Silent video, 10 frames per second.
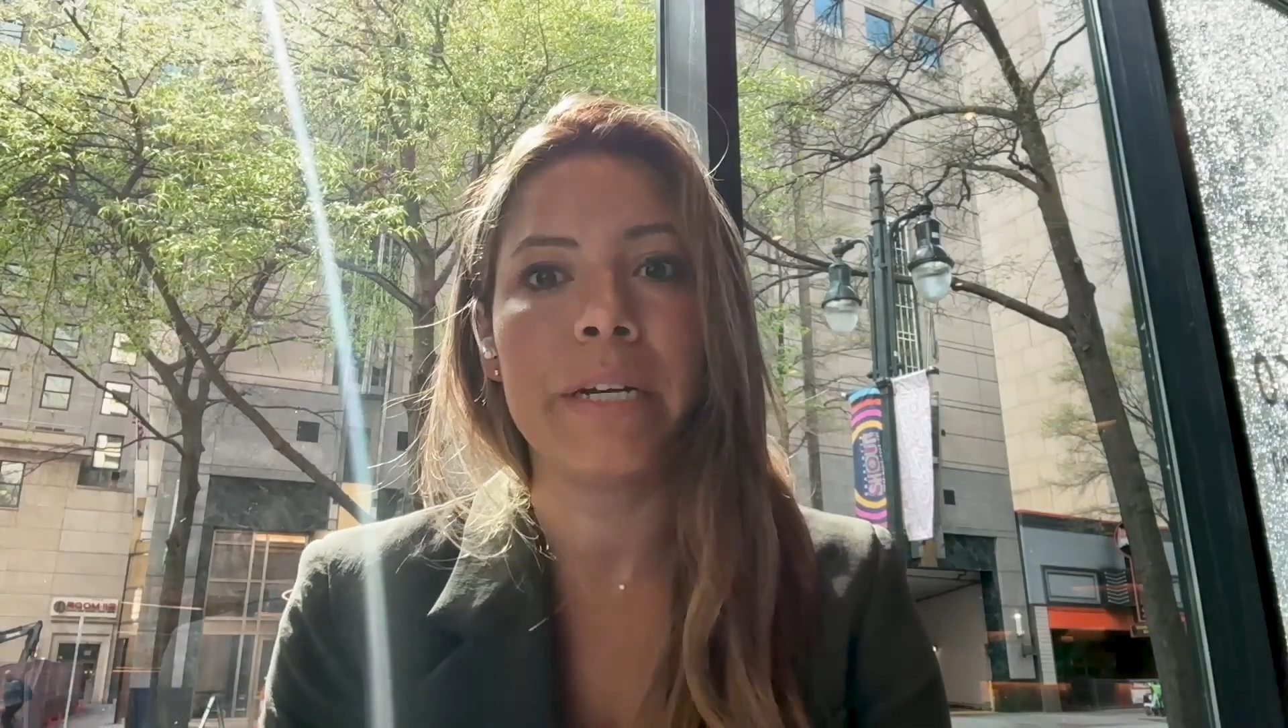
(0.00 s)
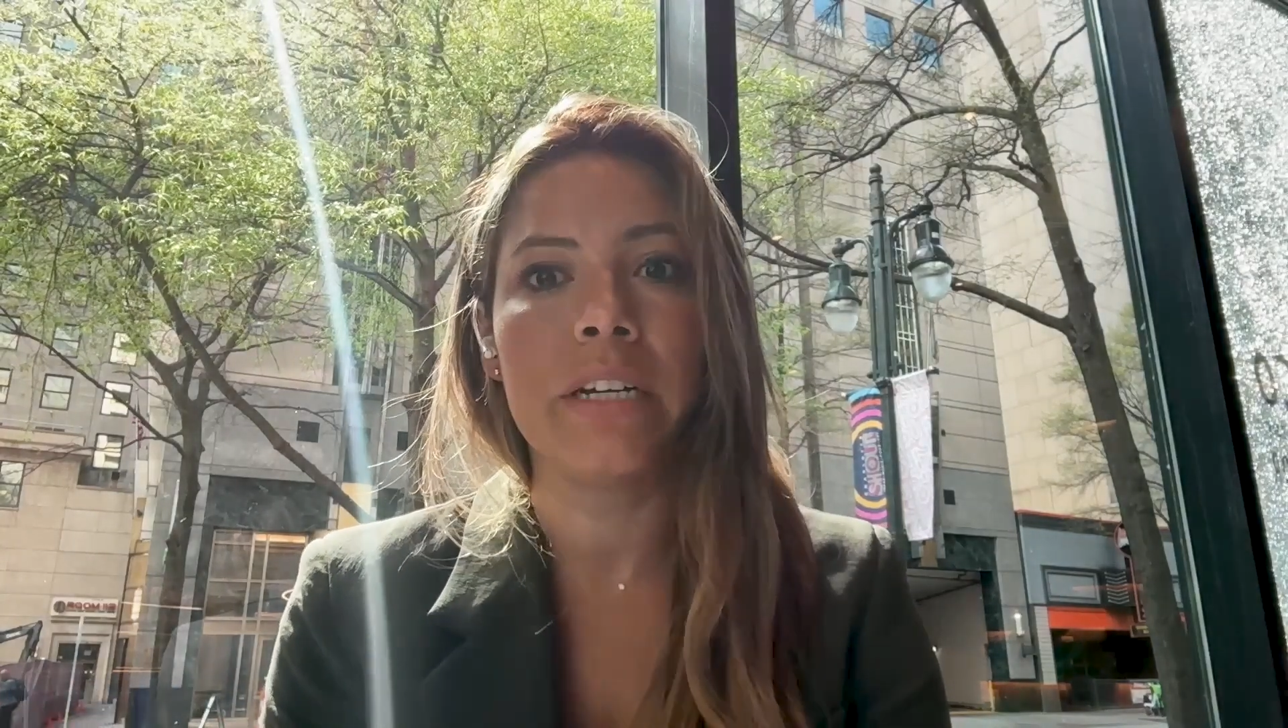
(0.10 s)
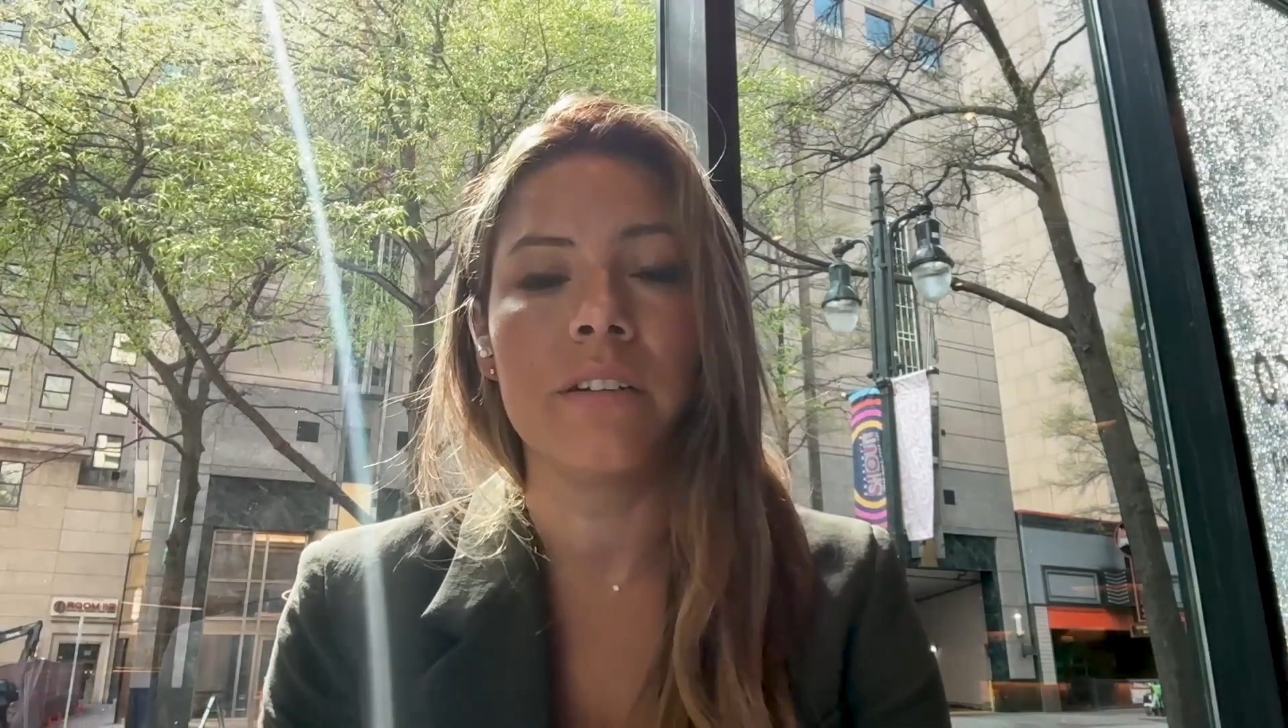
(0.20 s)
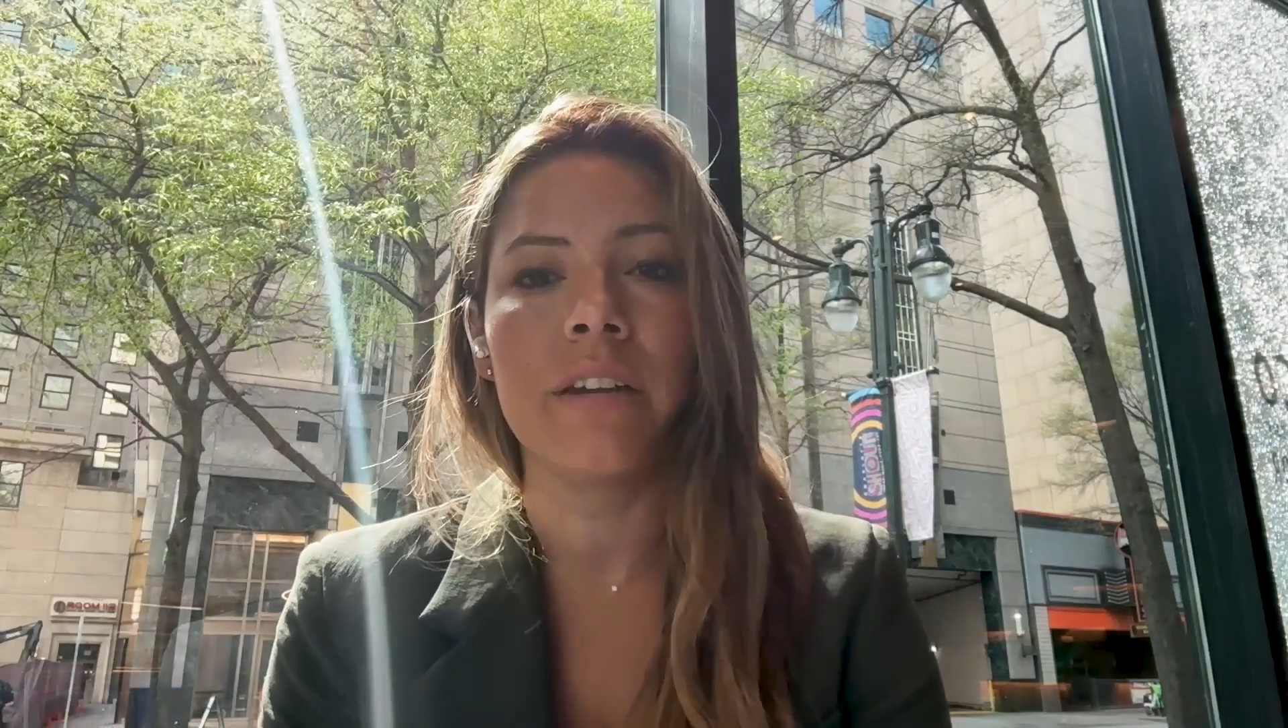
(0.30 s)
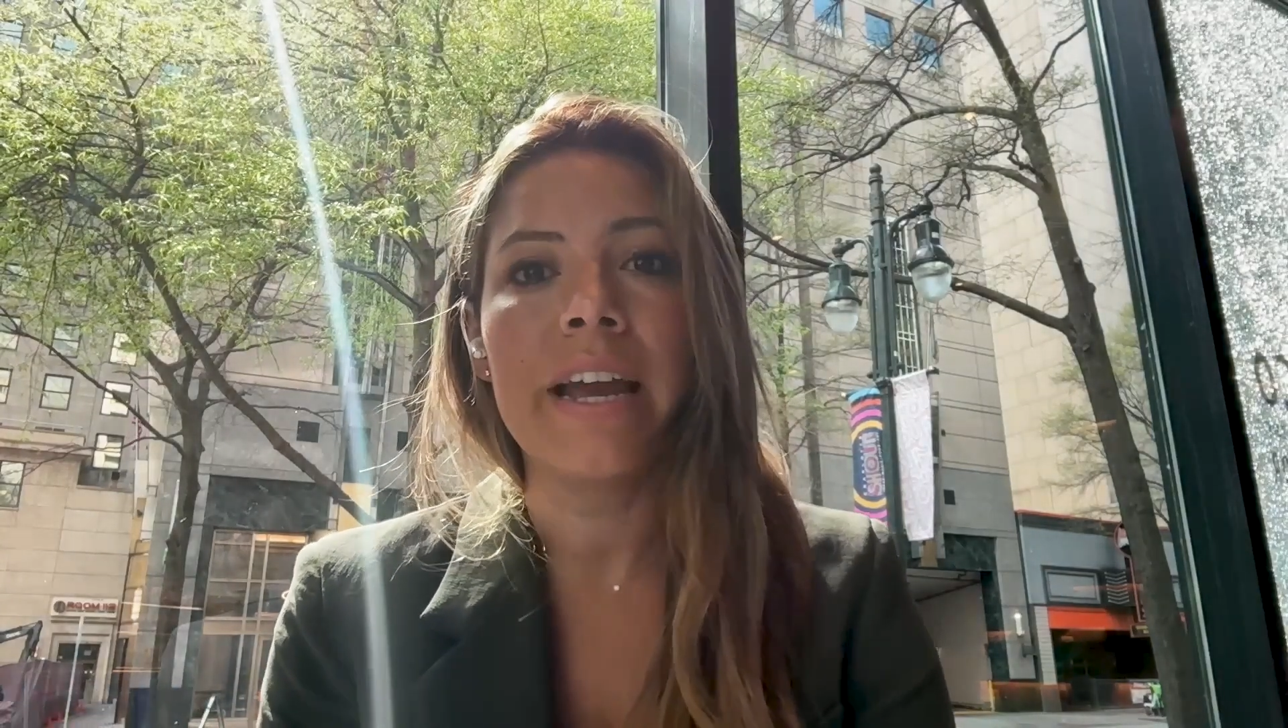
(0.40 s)

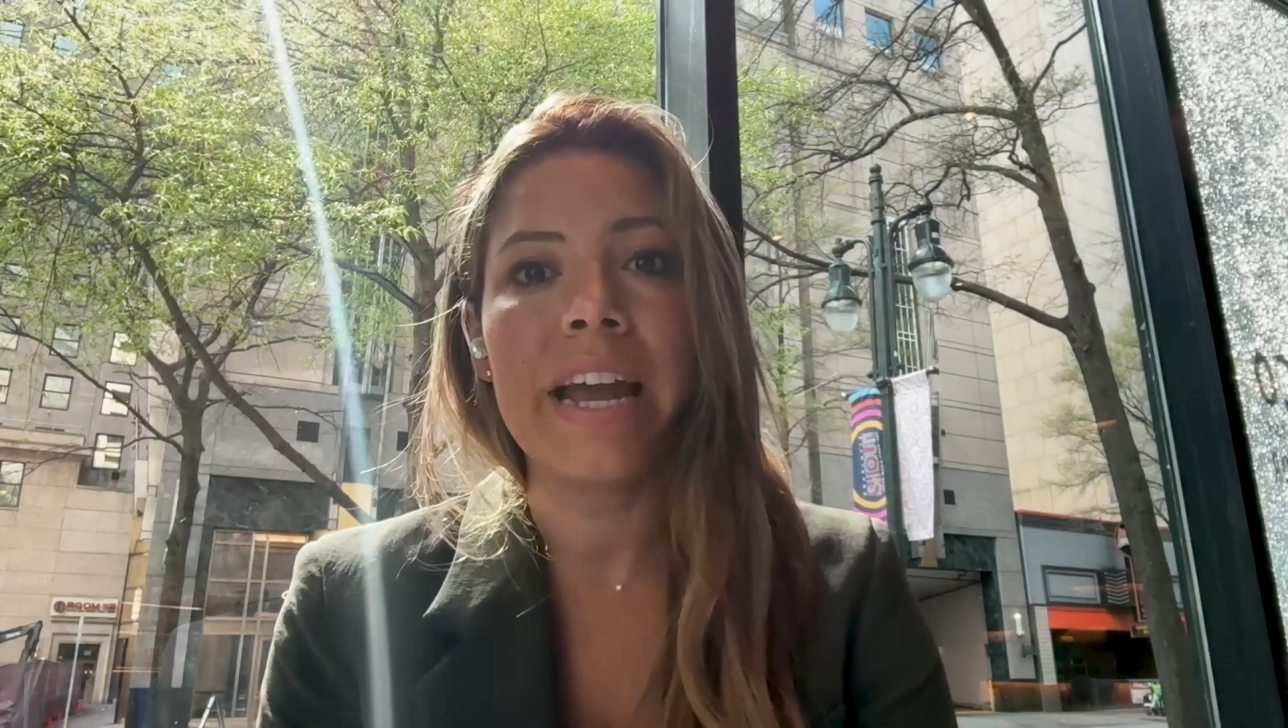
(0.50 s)
built